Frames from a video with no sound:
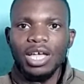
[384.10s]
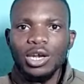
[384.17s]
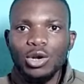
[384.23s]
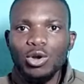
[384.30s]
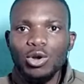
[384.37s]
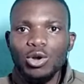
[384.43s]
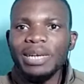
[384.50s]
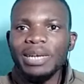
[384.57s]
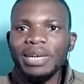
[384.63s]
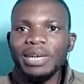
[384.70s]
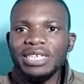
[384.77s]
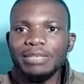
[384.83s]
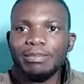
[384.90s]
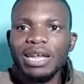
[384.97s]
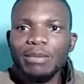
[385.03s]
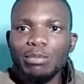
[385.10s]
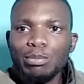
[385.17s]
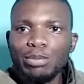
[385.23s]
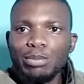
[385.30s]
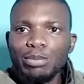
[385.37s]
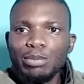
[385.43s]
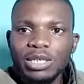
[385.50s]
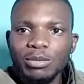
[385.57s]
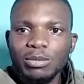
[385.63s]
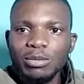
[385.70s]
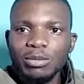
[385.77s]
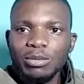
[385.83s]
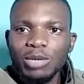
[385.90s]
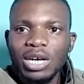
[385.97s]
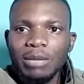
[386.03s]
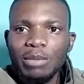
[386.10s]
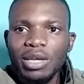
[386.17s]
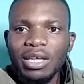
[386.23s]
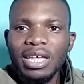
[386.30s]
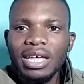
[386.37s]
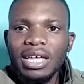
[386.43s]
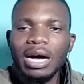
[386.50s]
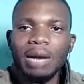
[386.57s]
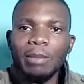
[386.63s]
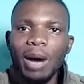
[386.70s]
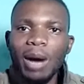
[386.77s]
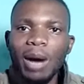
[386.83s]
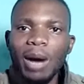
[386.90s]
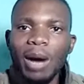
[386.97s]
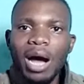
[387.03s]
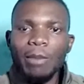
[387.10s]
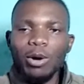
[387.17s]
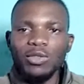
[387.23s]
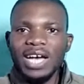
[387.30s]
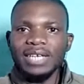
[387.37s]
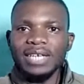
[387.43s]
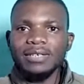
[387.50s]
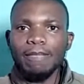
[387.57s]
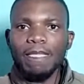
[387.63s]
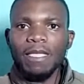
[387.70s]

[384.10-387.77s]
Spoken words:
Nobody blamed Robert Mugabe about that.